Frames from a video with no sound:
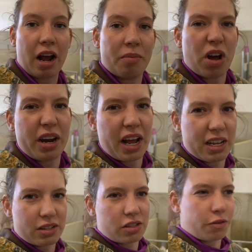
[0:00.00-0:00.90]
I'm not
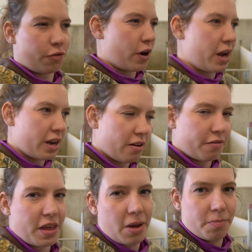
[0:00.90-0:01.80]
as afraid
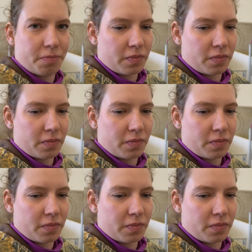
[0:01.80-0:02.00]
of them,